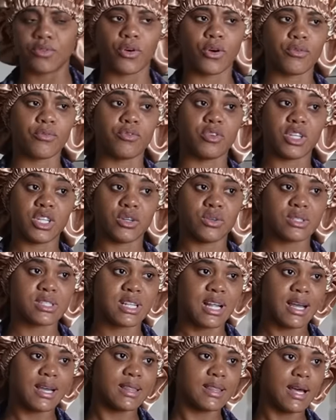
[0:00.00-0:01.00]
for videos
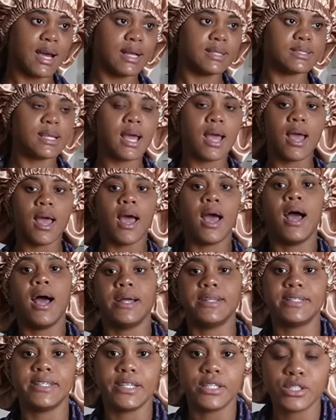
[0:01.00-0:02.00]
like that
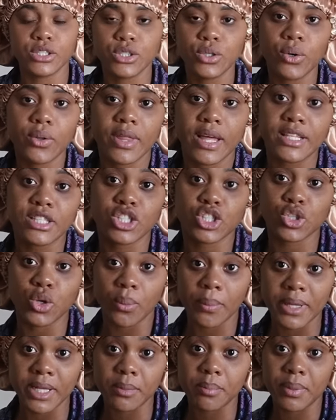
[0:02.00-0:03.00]
and didn't know that so
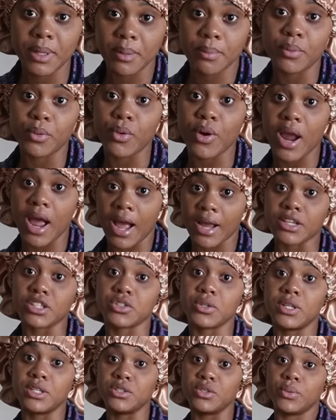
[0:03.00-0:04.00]
many people were actually